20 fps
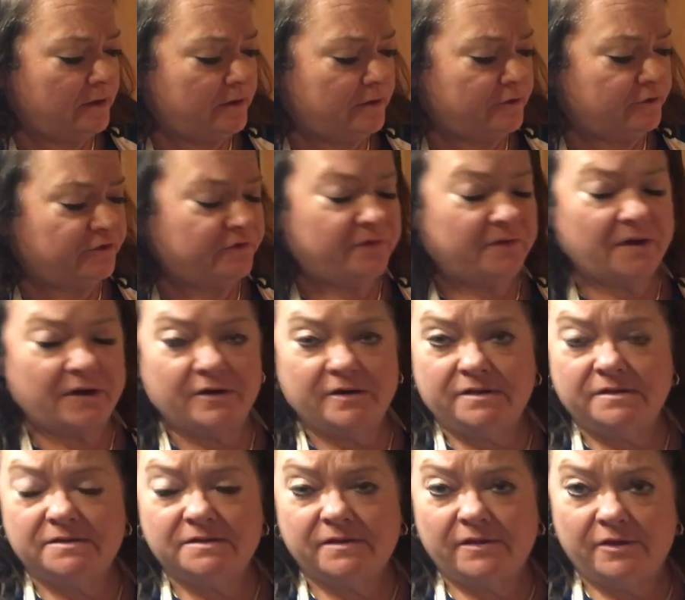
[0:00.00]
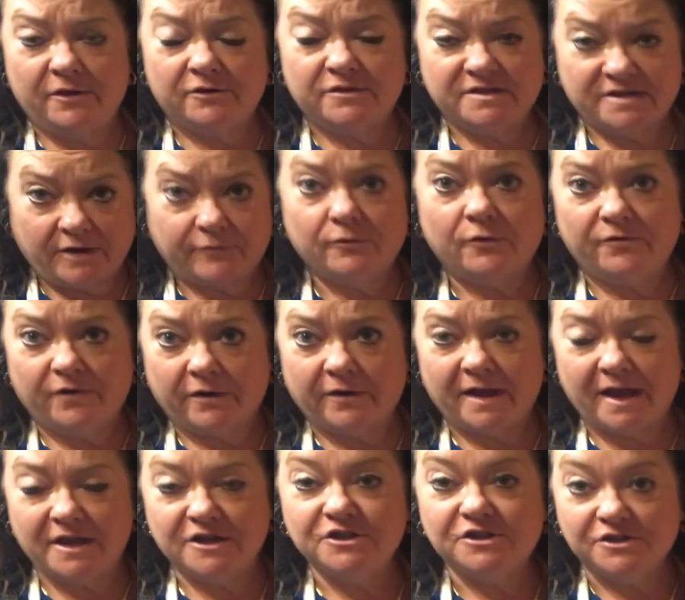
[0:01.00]
There's several
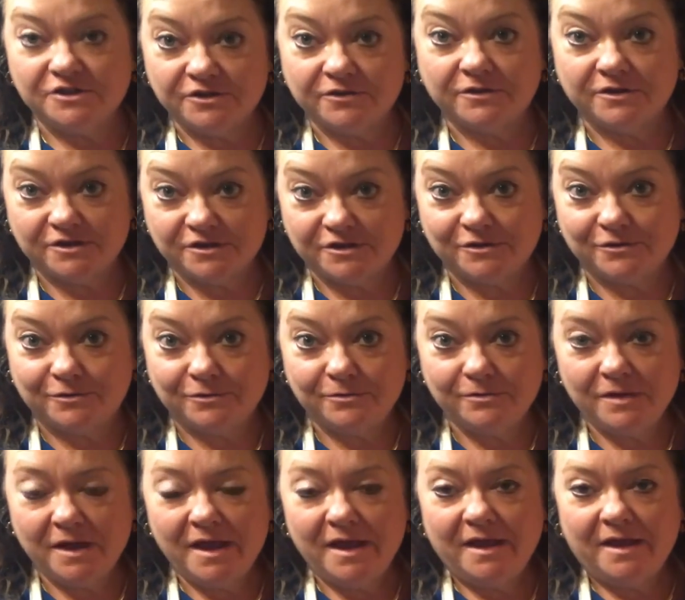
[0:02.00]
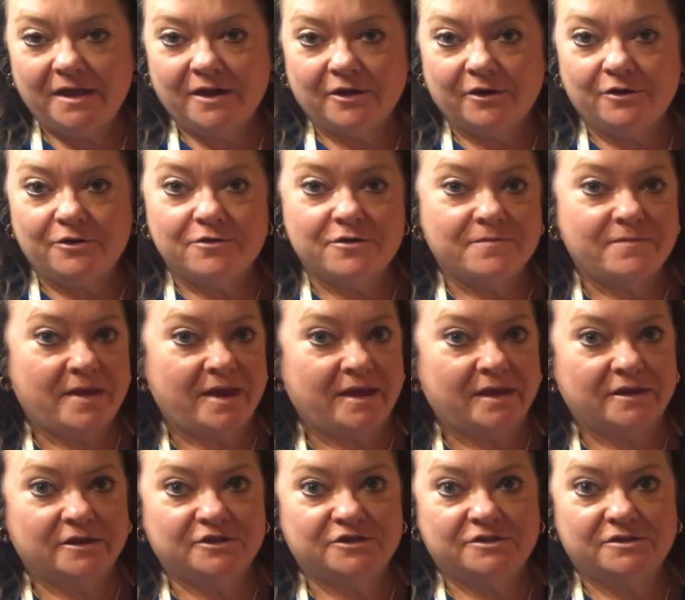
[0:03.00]
variations you can do. Here you can
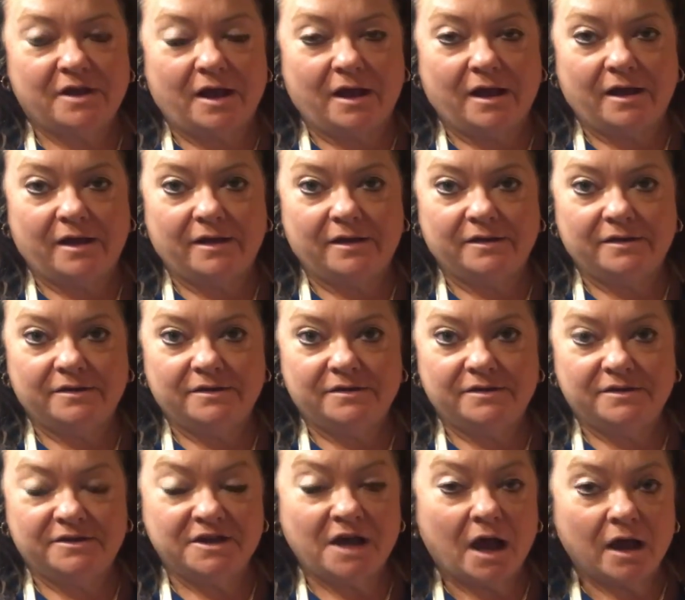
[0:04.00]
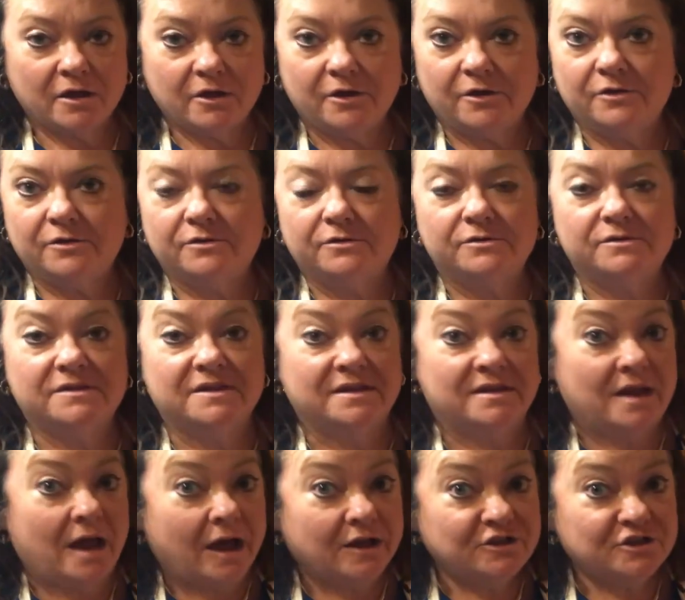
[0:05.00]
make tacos,
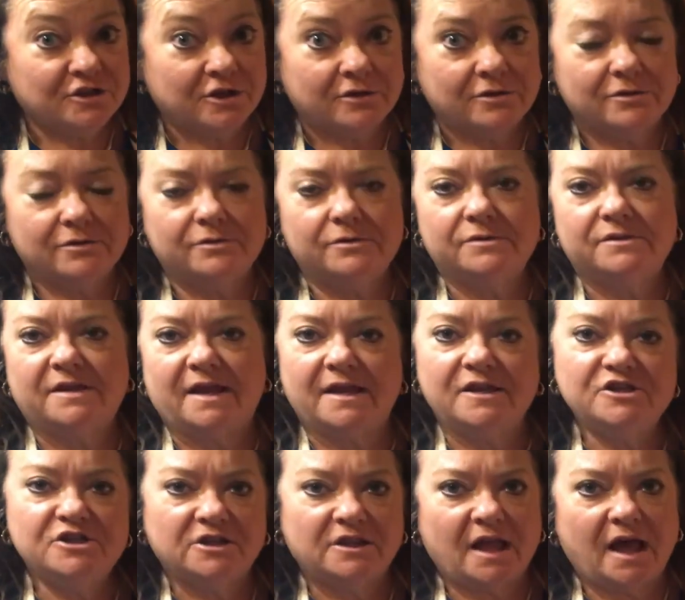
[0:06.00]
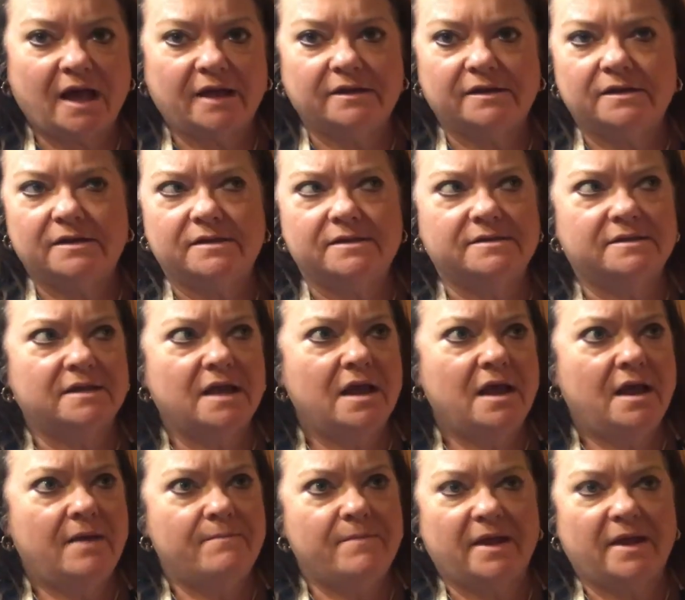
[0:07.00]
nachos, enchiladas,
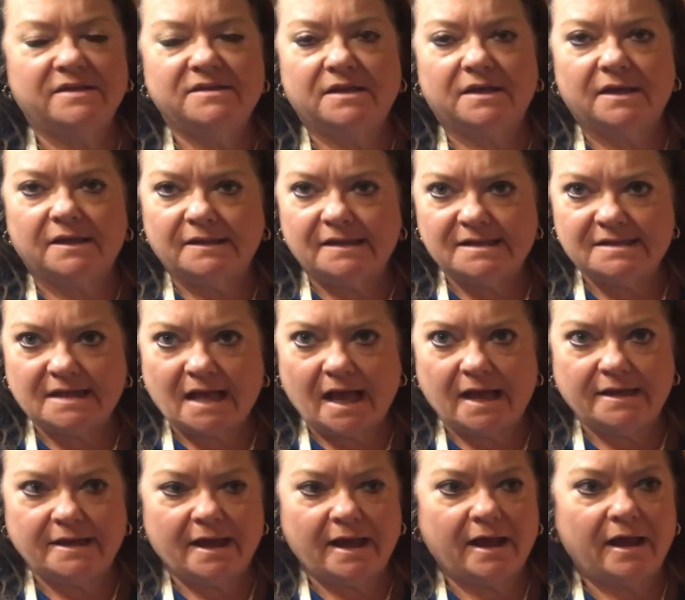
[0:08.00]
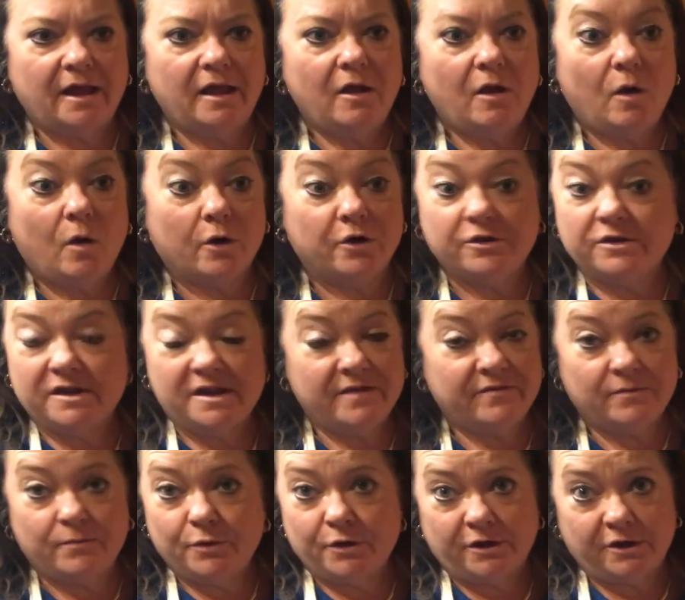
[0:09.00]
Mexican lasagna, or you can
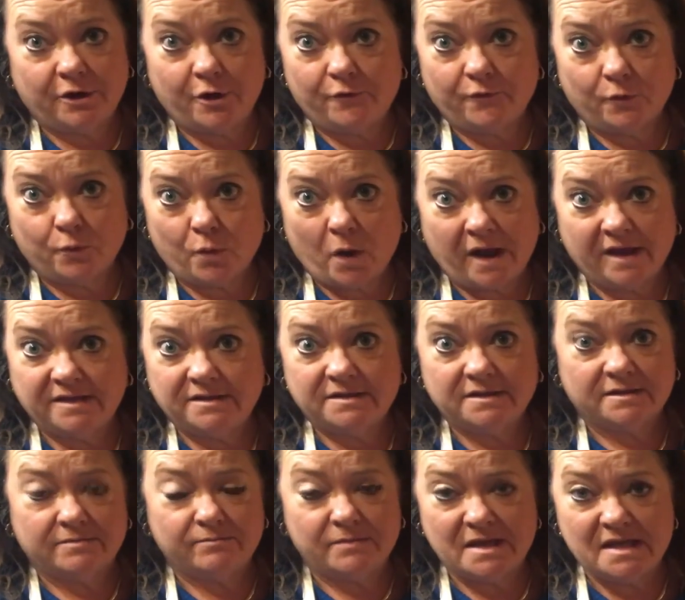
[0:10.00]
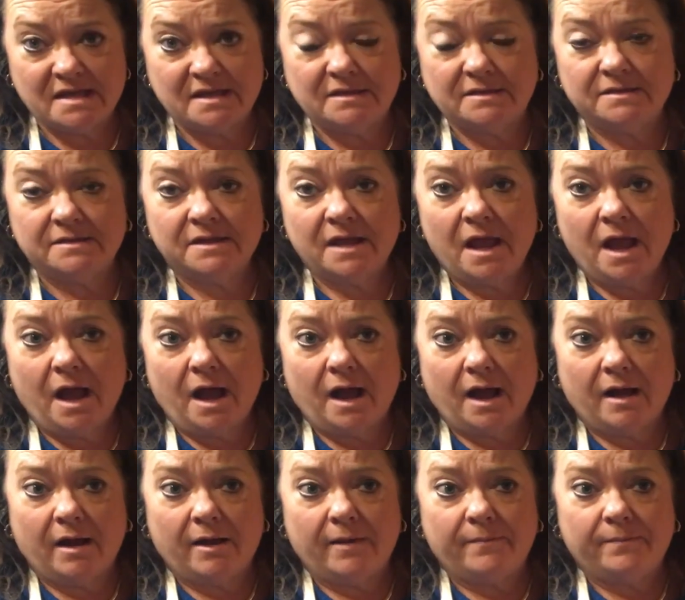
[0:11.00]
even put it over rice and beans
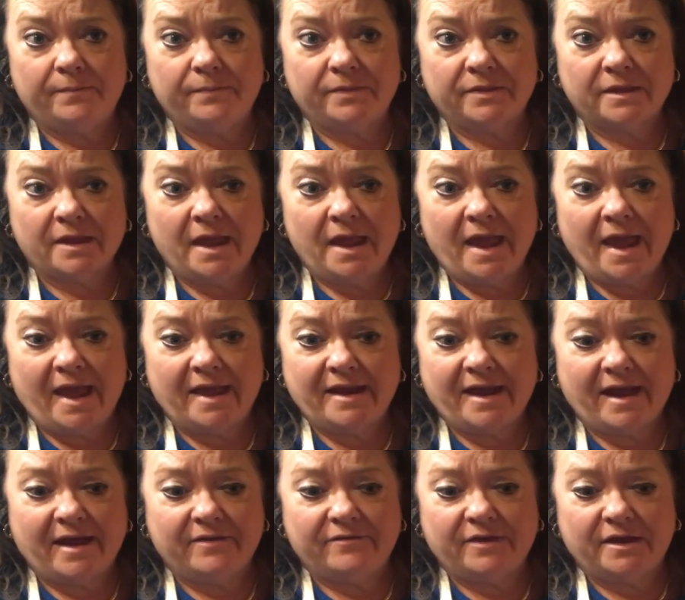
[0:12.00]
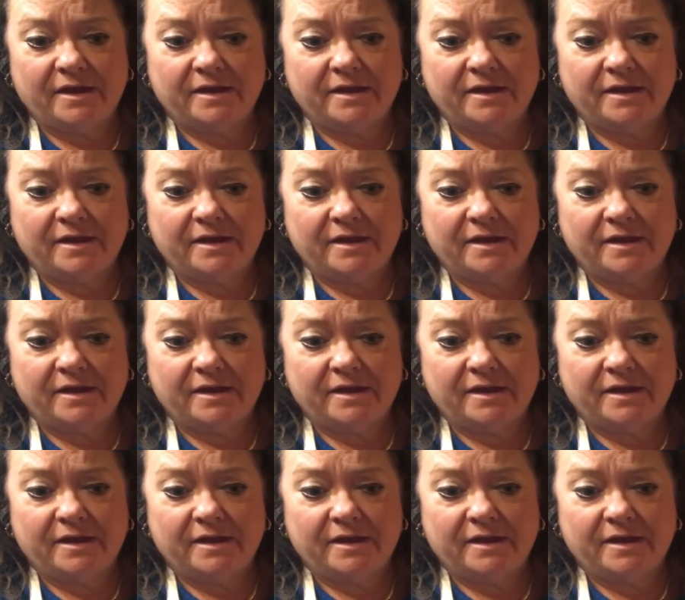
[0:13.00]
and have